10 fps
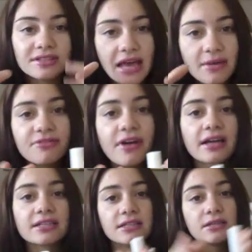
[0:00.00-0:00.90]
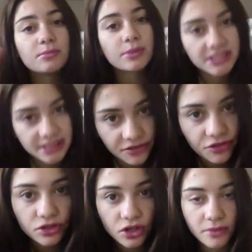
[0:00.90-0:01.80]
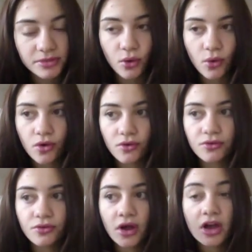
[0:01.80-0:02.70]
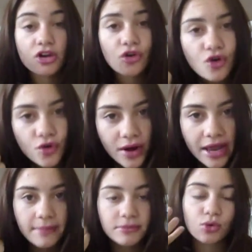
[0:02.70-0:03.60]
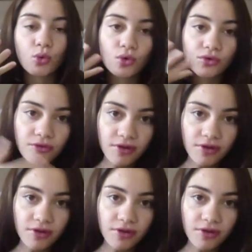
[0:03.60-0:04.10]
Same factor, but different types of creams or